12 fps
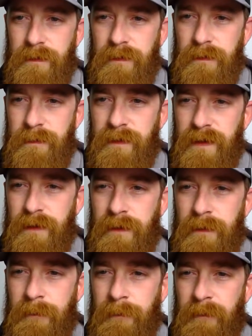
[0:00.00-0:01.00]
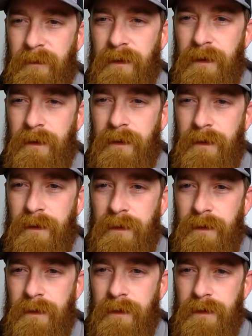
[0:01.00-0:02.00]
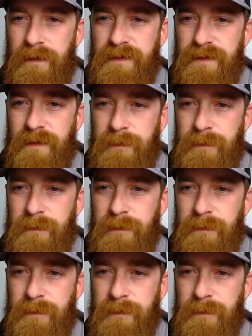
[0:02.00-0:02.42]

Oh man. So